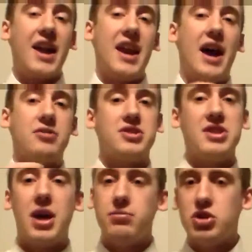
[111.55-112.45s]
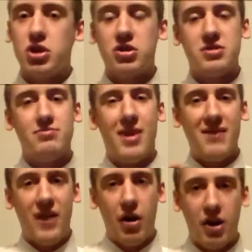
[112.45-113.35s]
Now, some shirts
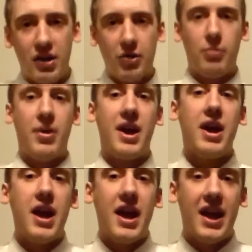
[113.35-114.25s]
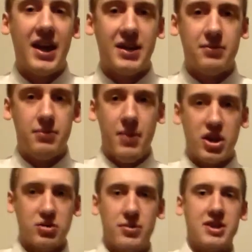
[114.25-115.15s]
may vary a little bit in
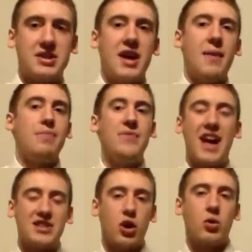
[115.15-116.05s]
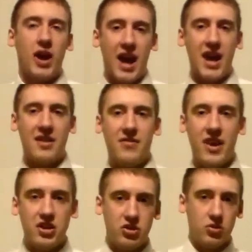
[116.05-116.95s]
measurements. That's okay if
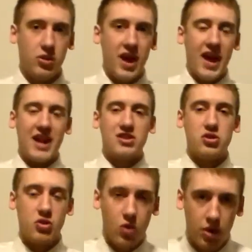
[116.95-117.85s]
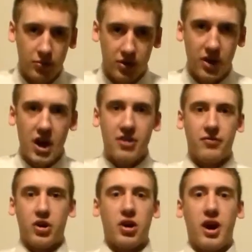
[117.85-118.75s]
they do. It's normal.
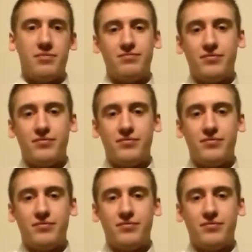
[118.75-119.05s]
For